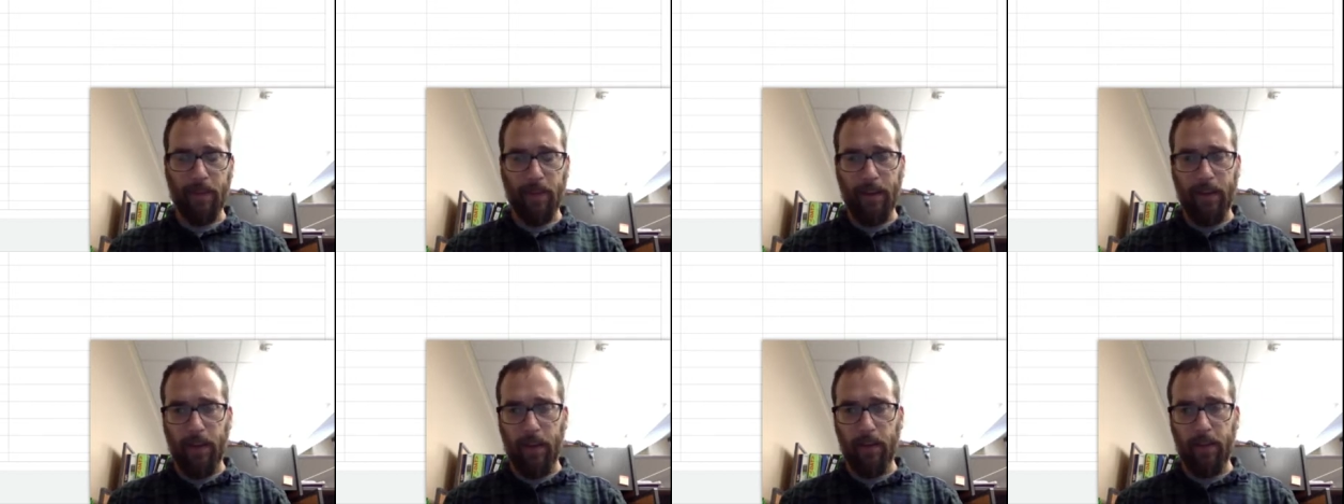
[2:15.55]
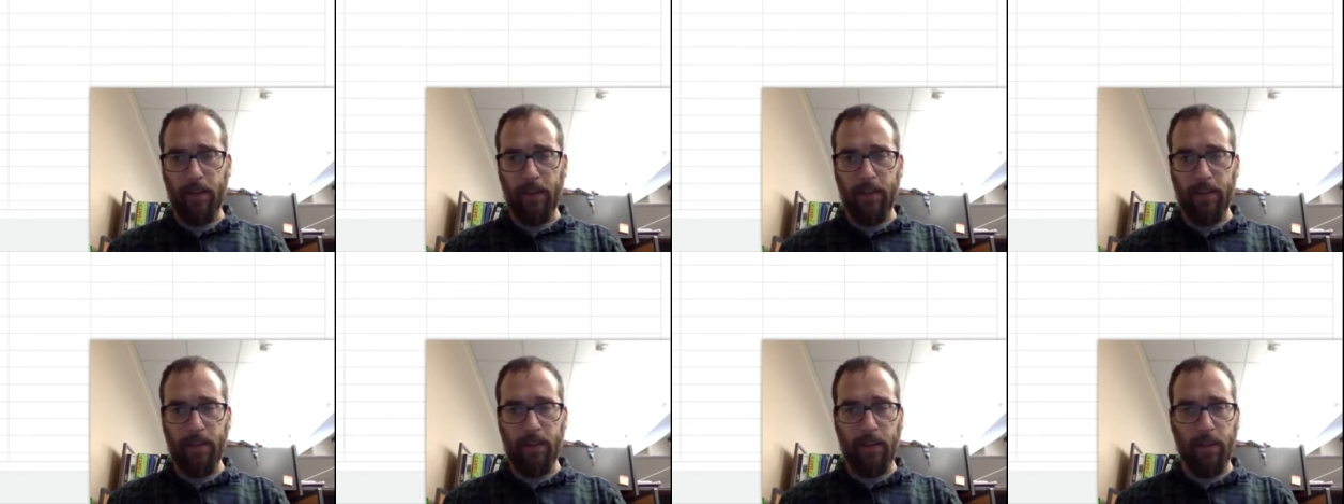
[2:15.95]
Now
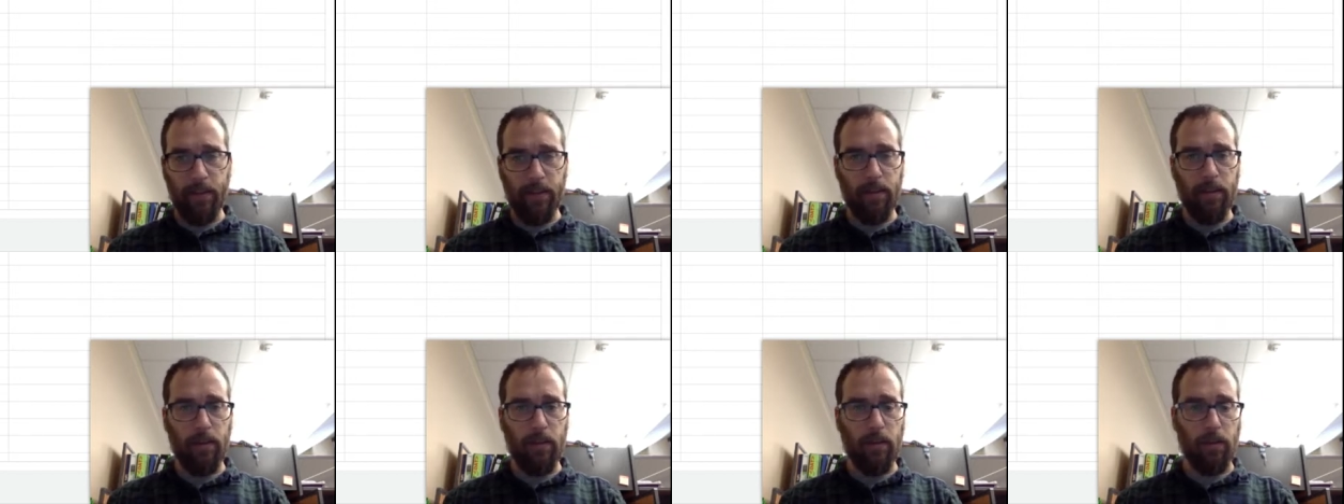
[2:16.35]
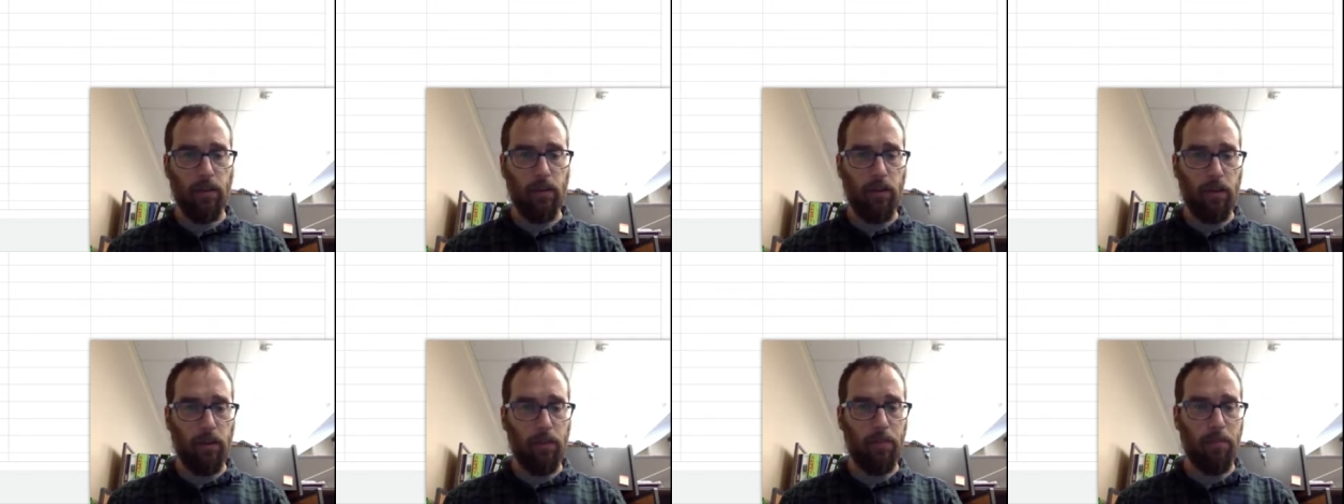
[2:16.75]
this doesn't
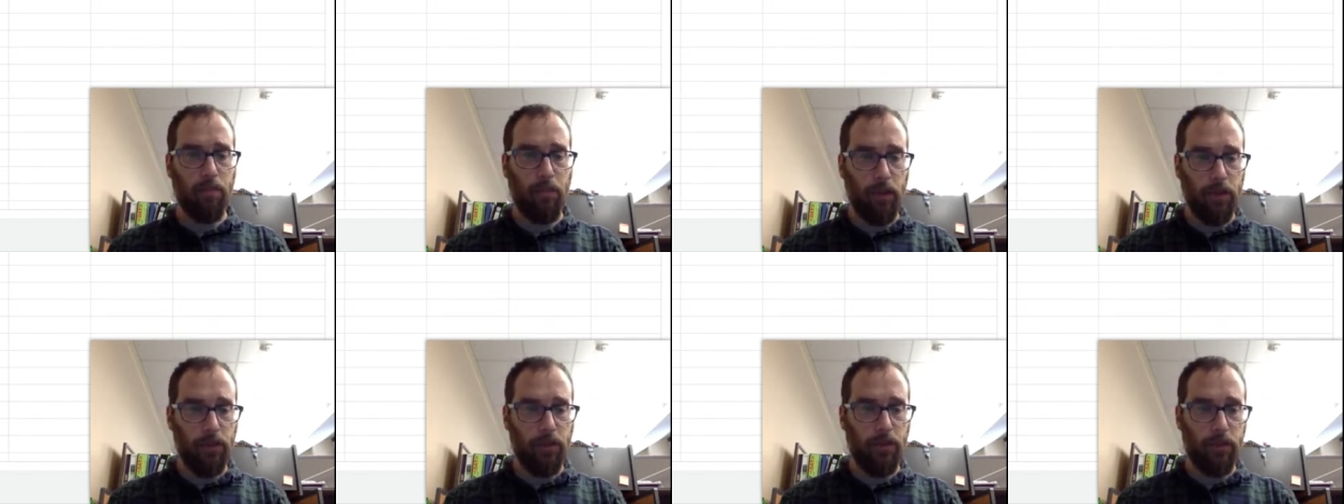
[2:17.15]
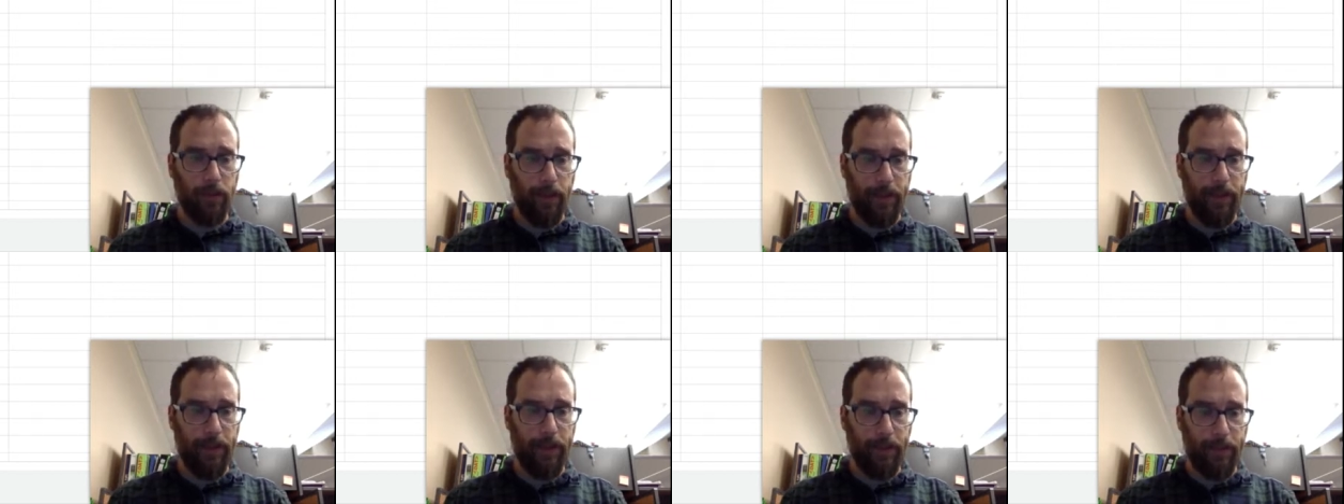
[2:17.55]
look much
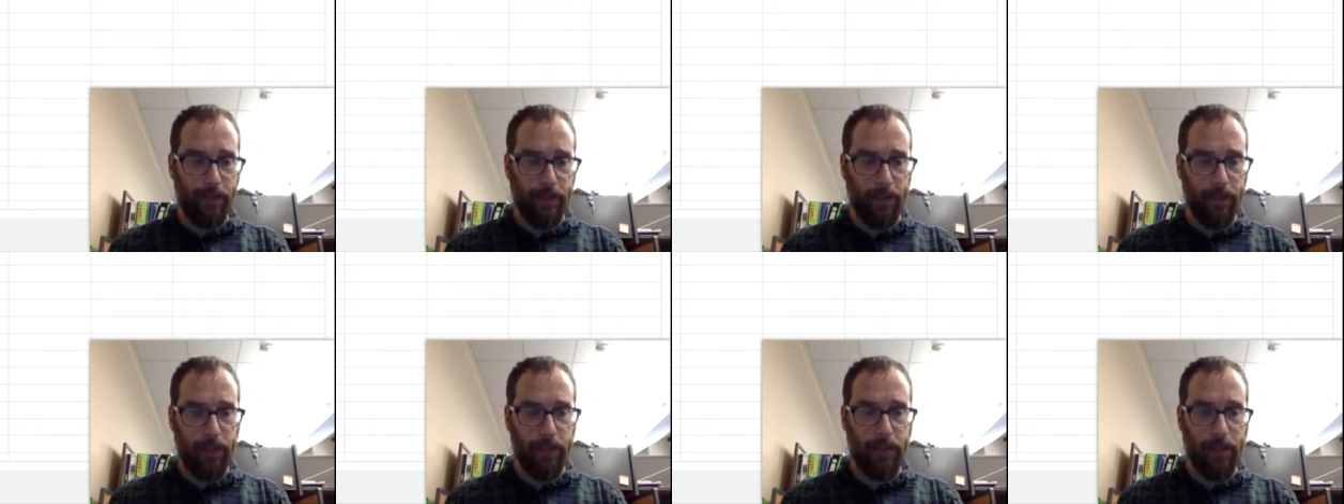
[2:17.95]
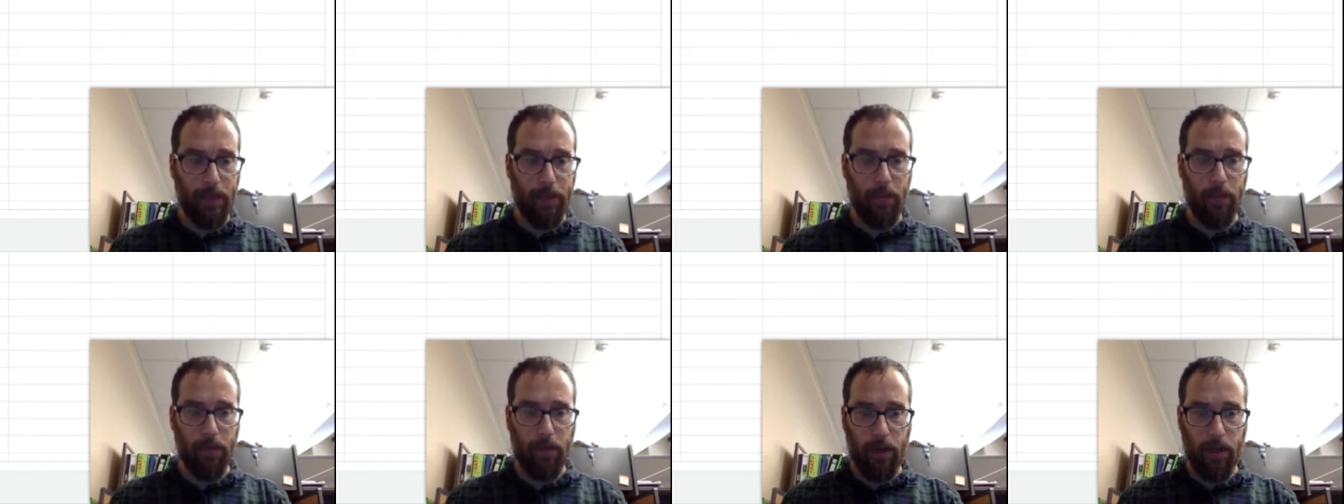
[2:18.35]
like a data
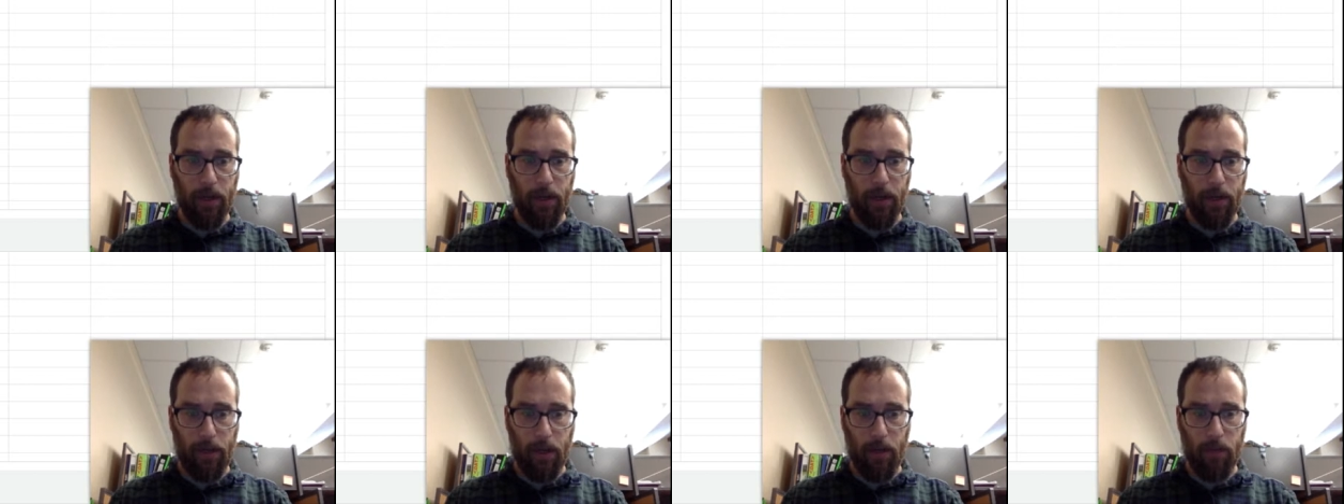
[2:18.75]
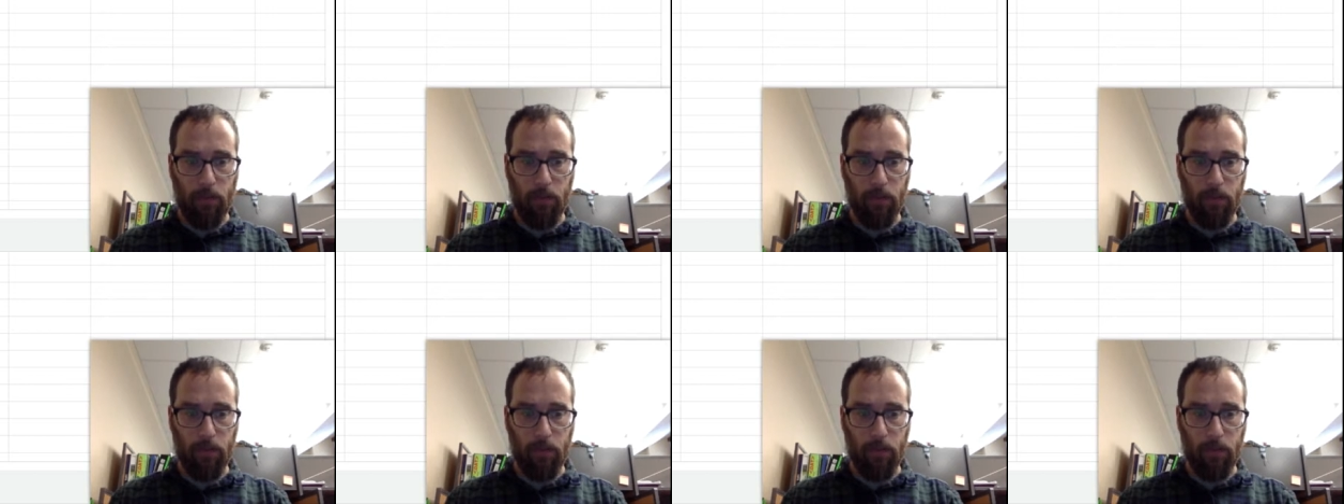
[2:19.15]
table right now.